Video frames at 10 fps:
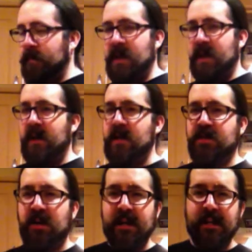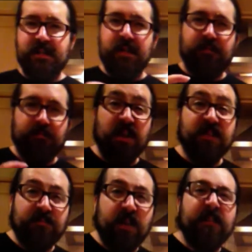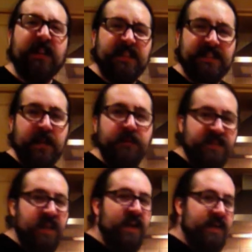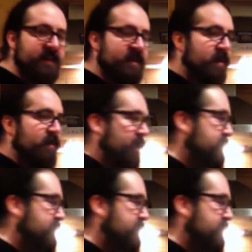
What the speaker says: I'm going to try and get stuff roughly the same size, so it'll go